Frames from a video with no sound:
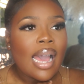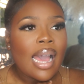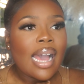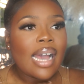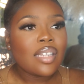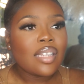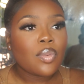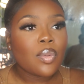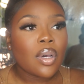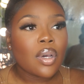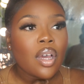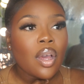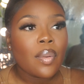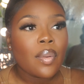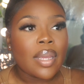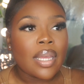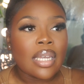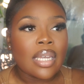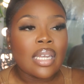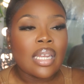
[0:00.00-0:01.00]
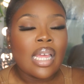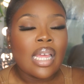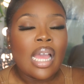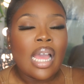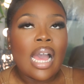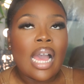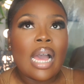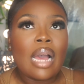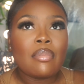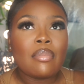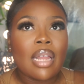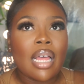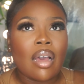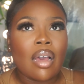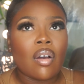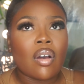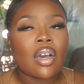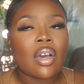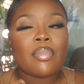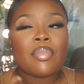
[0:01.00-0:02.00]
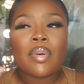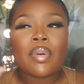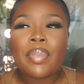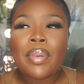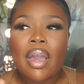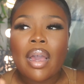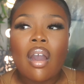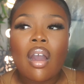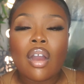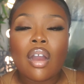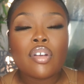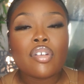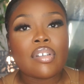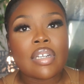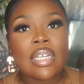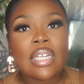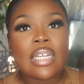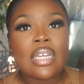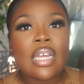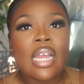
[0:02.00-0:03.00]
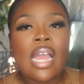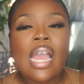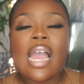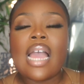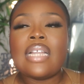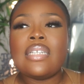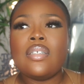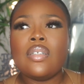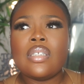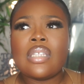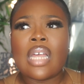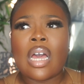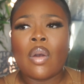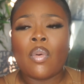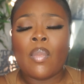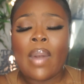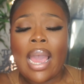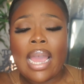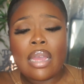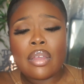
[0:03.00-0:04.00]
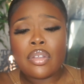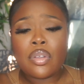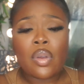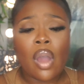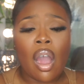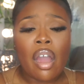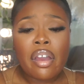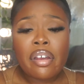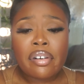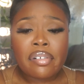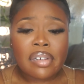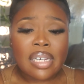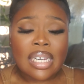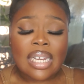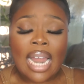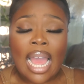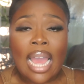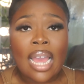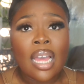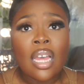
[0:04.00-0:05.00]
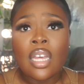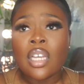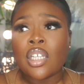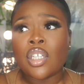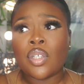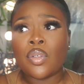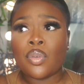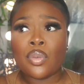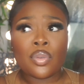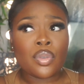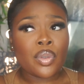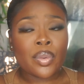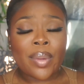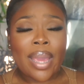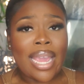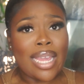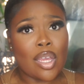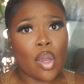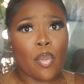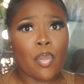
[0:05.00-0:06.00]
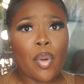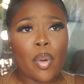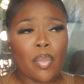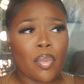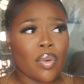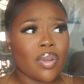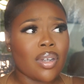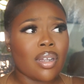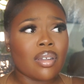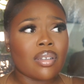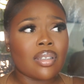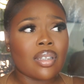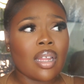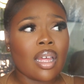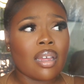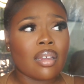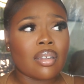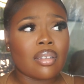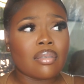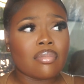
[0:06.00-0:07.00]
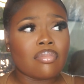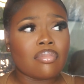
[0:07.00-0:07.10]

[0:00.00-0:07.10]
As we're going, I'm like, oh, I'm a bit hungry. And he was like, why are you hungry? Like, you ate your popcorn. I was like,